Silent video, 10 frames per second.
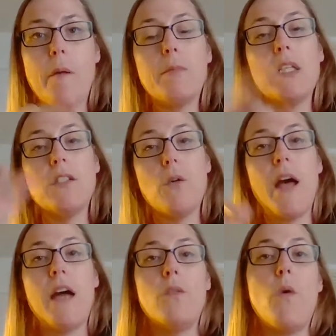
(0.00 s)
please go
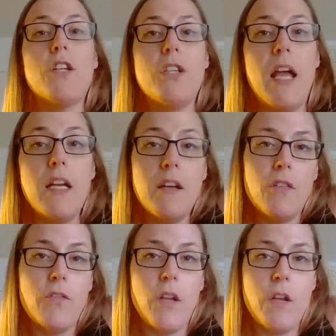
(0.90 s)
ahead and watch any
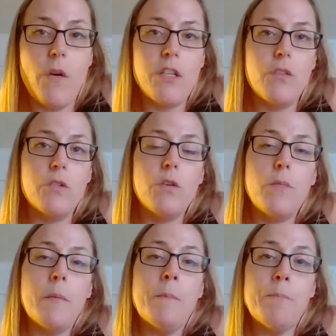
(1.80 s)
other video on
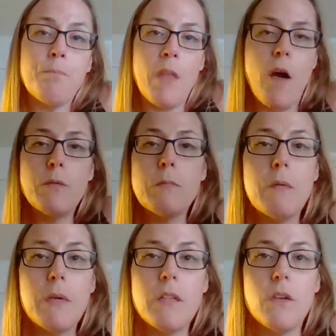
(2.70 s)
YouTube. Helps me
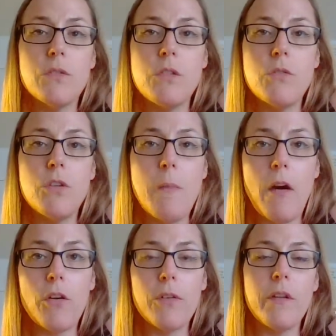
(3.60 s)
beat those YouTube
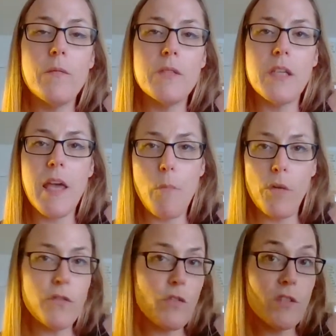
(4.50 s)
algorithms and get
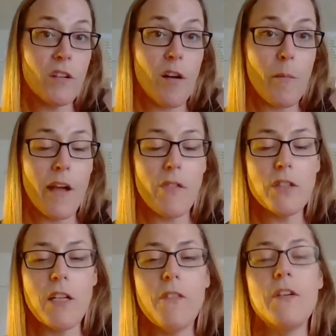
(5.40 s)
more views on all my other
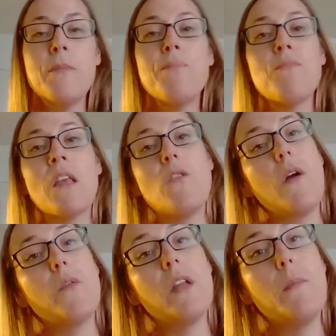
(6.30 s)
stuff. So I'd really